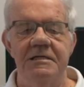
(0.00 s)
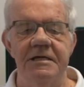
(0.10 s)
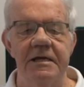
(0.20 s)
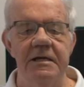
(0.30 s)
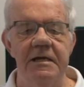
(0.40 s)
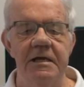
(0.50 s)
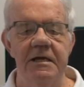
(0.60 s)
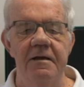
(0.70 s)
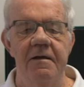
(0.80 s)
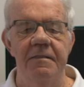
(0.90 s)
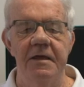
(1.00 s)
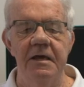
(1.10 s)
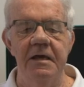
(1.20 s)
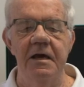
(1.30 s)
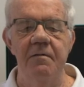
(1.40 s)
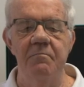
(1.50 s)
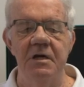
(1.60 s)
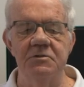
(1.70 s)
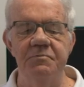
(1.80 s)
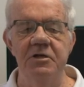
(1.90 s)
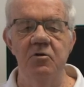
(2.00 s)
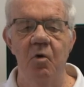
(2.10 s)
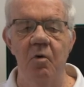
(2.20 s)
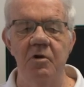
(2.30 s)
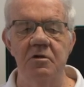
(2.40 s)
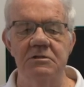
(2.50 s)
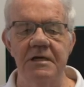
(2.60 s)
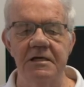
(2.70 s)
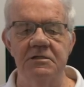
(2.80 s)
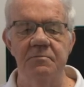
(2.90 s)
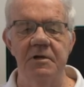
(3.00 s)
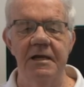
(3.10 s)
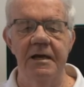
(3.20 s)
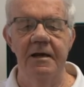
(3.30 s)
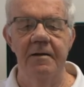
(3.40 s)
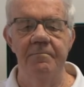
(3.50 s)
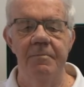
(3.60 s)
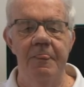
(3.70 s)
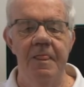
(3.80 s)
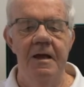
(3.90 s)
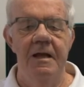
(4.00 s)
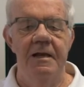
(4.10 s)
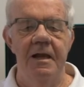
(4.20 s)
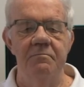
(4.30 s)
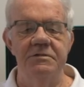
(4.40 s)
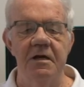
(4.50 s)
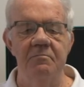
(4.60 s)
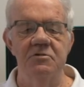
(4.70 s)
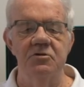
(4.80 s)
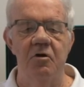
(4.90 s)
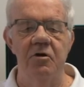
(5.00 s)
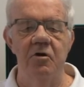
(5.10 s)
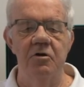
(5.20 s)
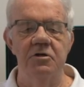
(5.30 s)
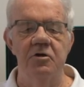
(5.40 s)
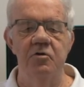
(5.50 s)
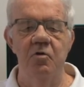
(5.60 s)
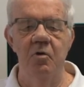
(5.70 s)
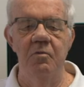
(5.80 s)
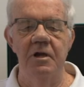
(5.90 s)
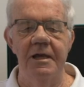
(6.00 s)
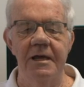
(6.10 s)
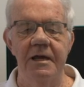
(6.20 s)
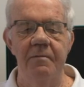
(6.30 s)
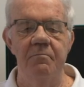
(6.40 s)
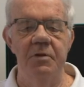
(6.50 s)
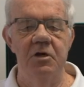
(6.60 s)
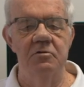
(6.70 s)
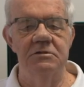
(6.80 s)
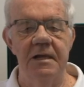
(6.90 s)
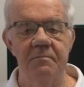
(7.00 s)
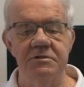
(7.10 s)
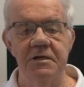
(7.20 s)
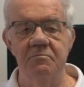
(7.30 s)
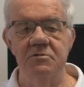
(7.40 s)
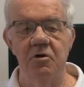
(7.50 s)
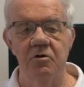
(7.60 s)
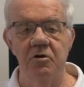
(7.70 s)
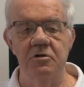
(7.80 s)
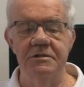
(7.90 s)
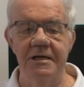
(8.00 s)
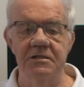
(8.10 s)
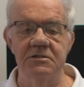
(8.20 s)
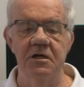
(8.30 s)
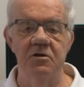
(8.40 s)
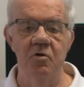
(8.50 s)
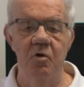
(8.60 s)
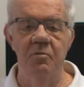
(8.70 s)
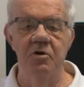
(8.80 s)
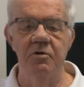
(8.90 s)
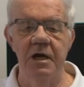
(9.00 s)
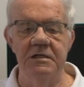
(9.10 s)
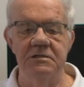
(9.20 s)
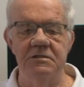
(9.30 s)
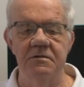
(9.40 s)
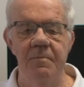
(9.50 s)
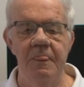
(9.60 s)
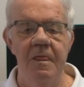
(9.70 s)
Secondly, the income must be normal taxable income. Lump sums are not normal income because lump sums are not taxed at normal rates.